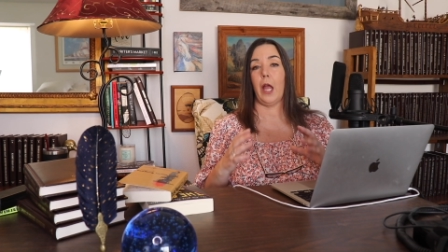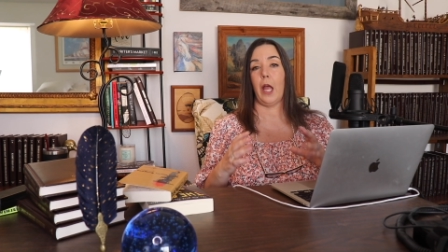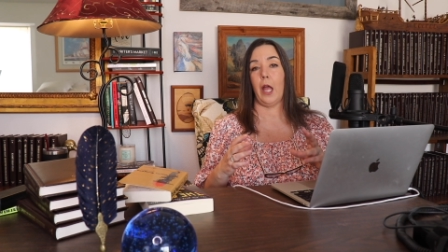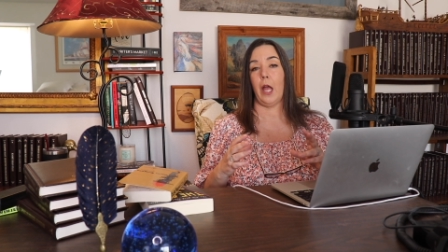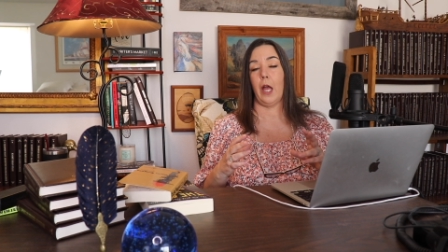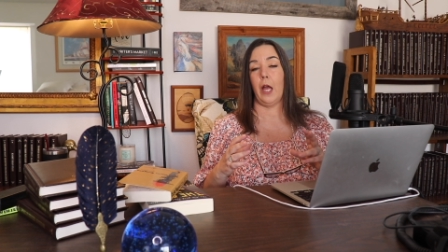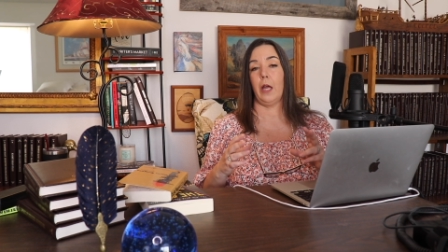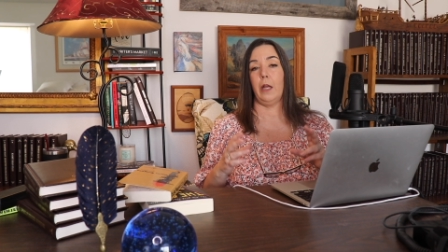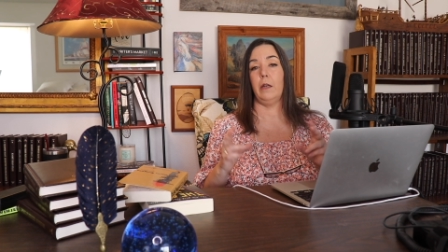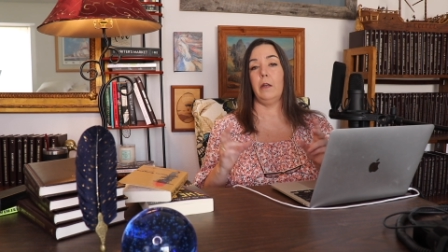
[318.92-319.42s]

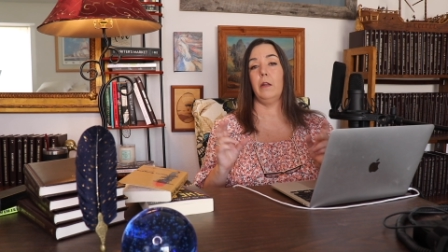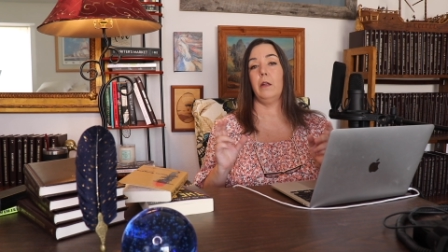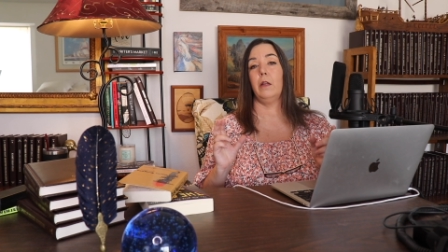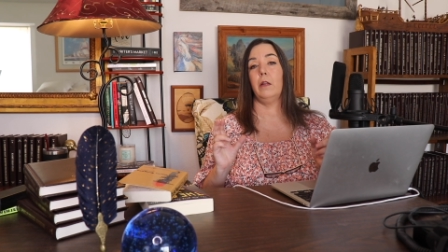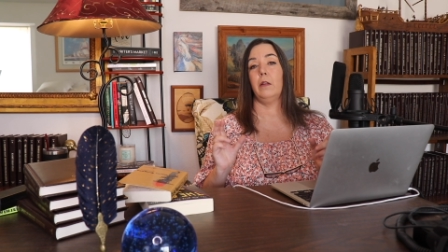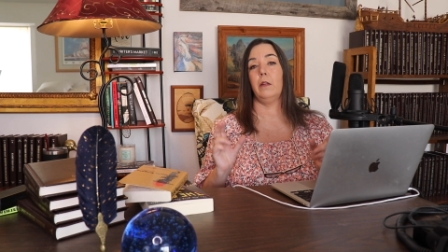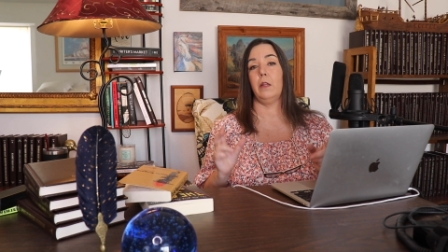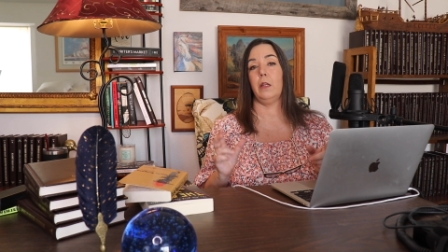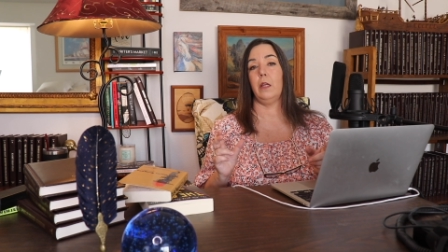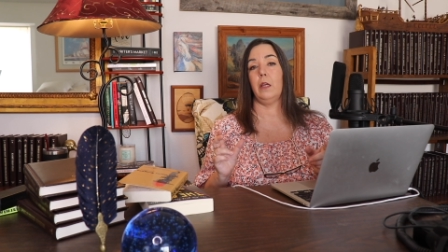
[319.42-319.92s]
and
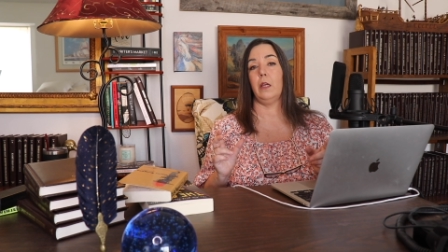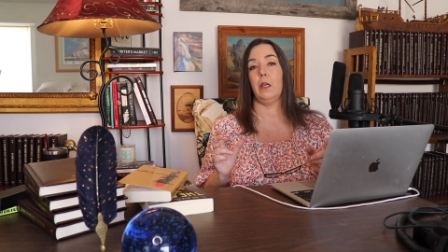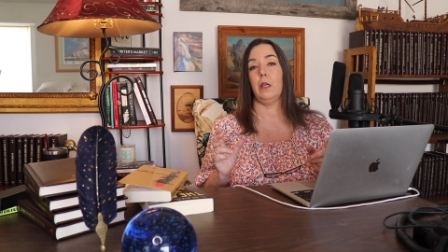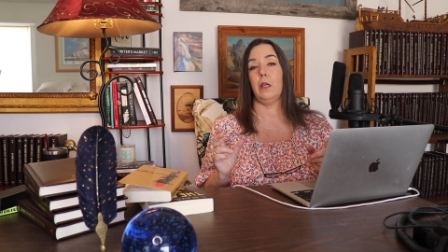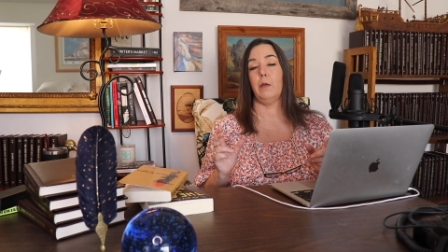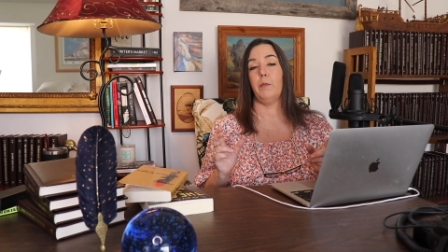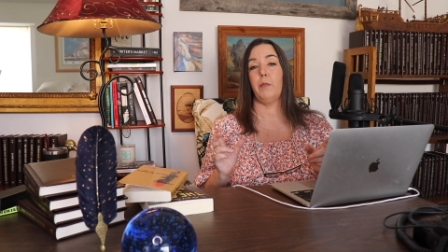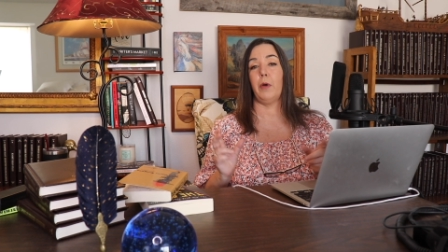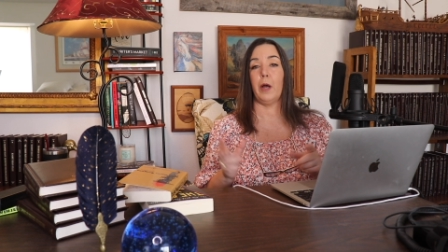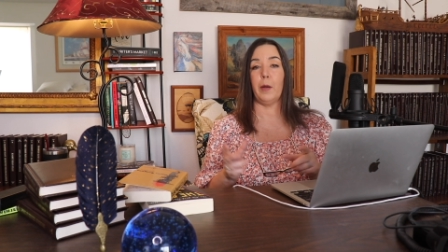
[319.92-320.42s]

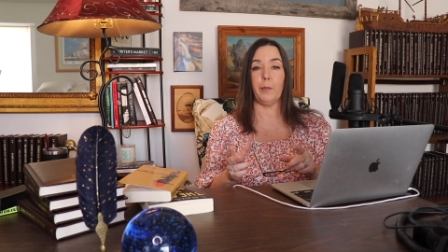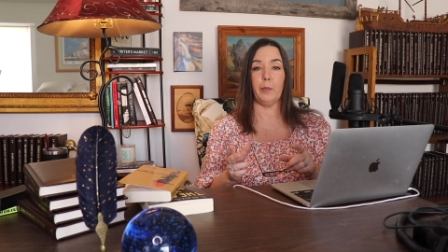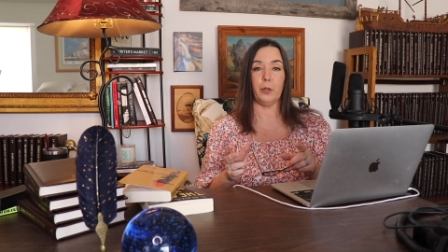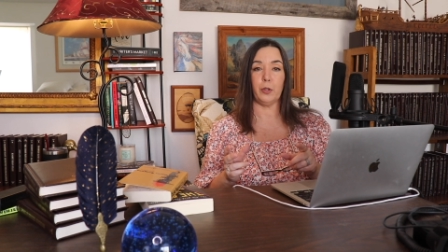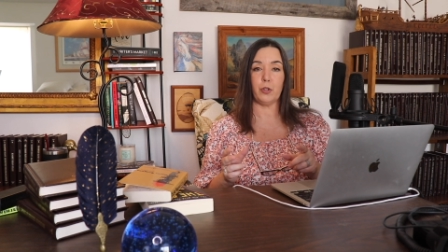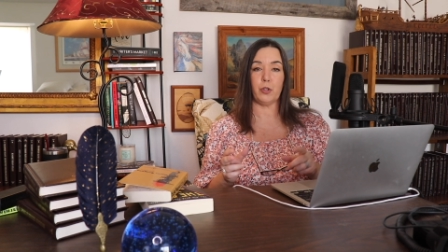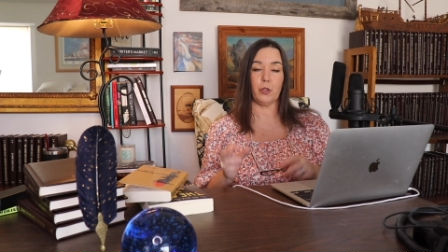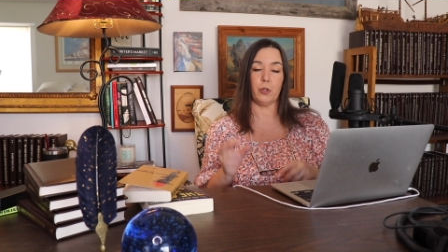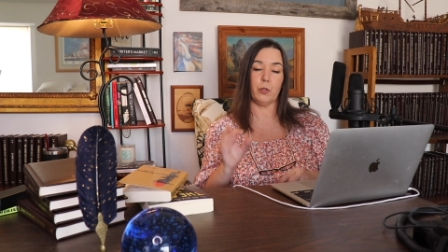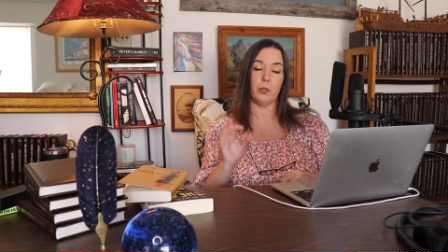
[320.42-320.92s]
the
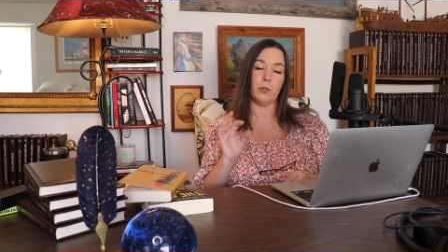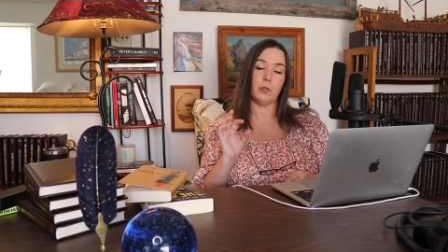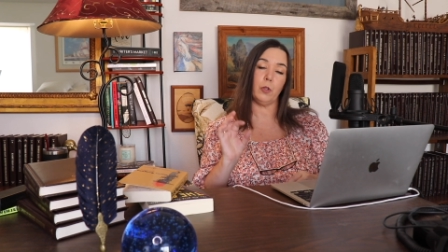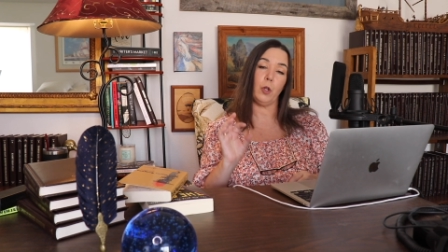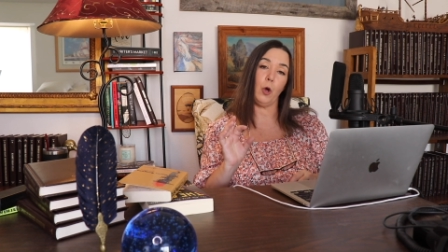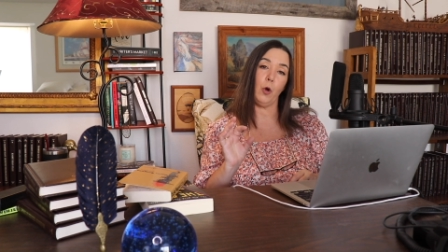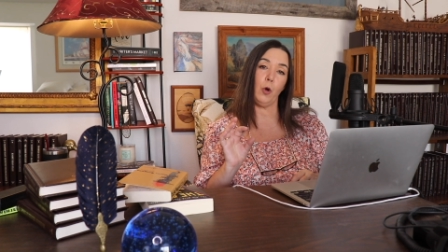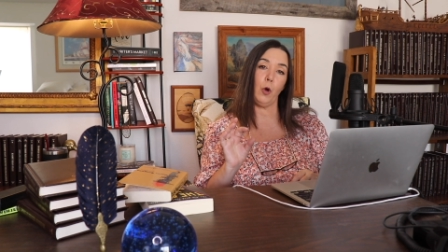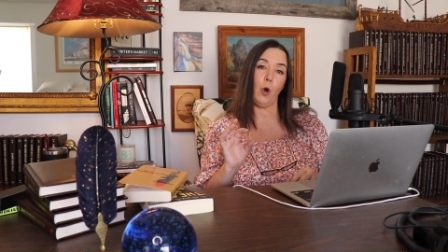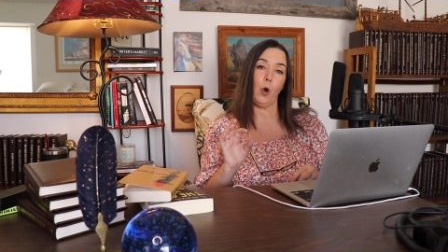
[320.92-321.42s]
publisher's
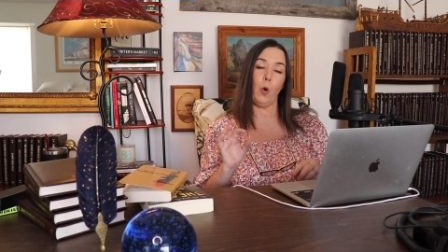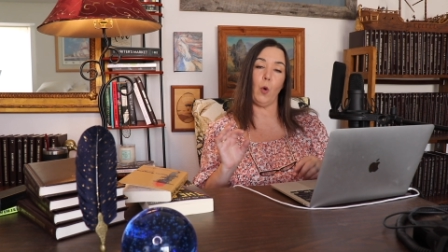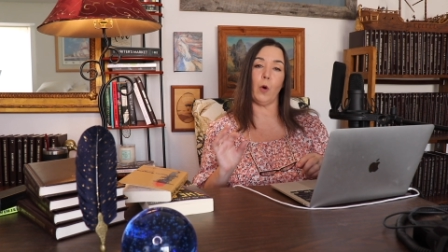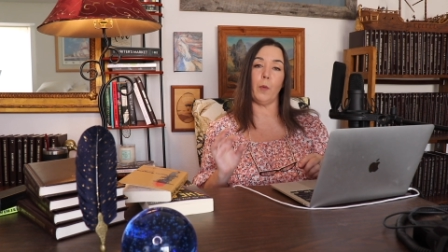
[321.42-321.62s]
logo